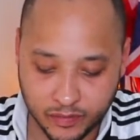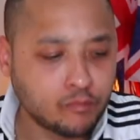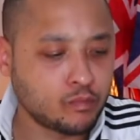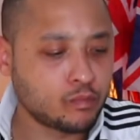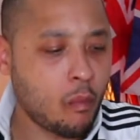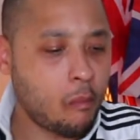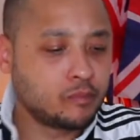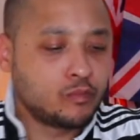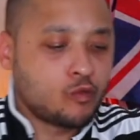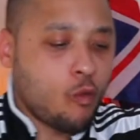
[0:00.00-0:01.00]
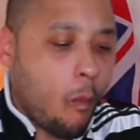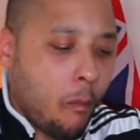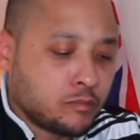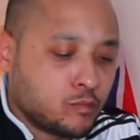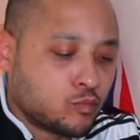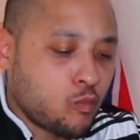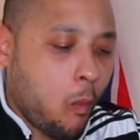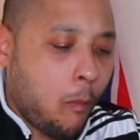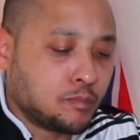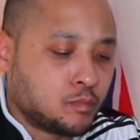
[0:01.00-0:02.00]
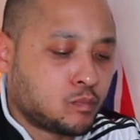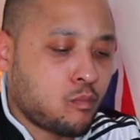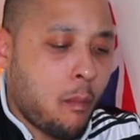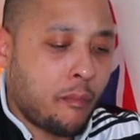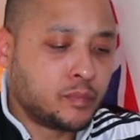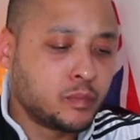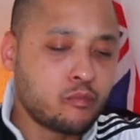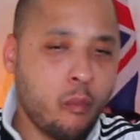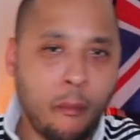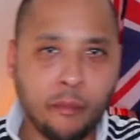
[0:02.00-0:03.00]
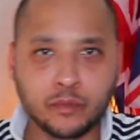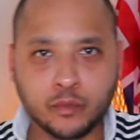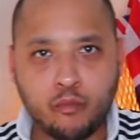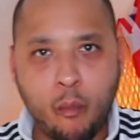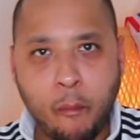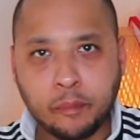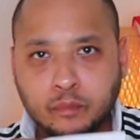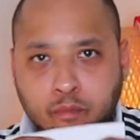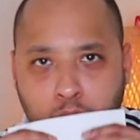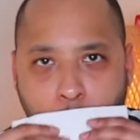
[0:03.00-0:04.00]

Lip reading: That's something you can have like on a daily basis because it's that good, isn't it?